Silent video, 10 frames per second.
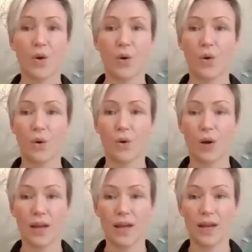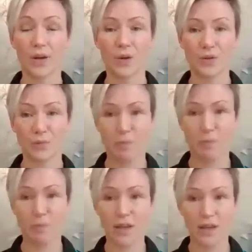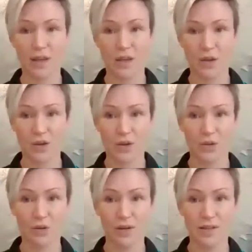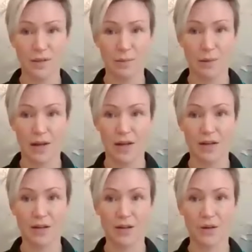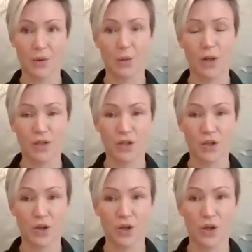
or it could be your eating plan, which